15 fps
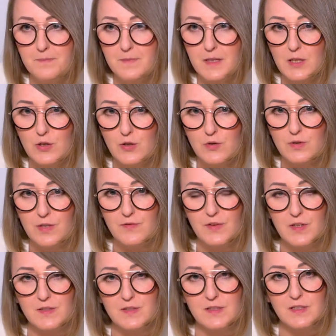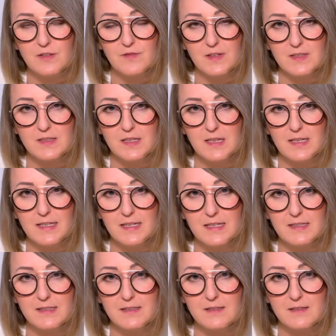university
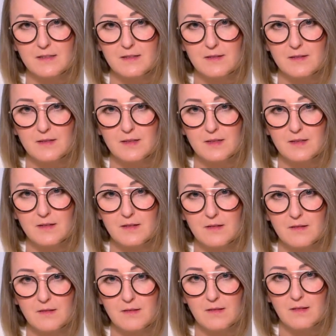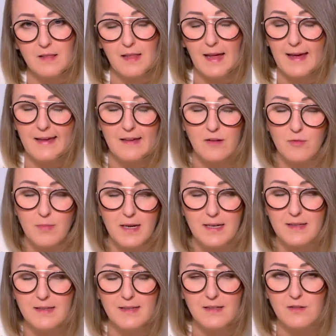facilities, like you may
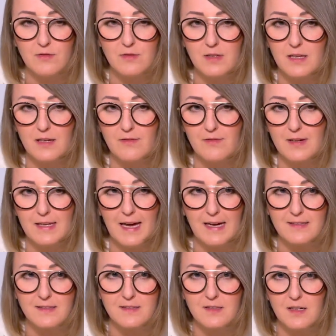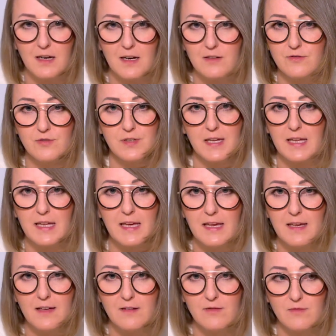need to give an access card or a
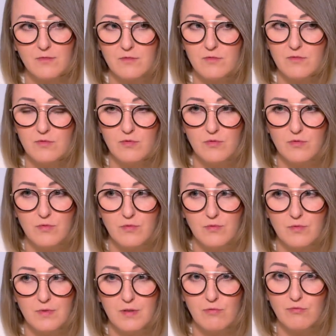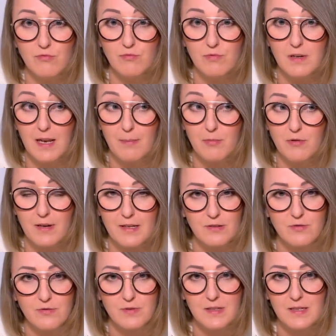key to the
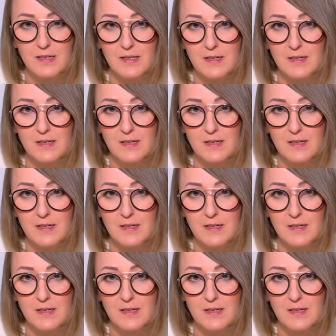laboratory.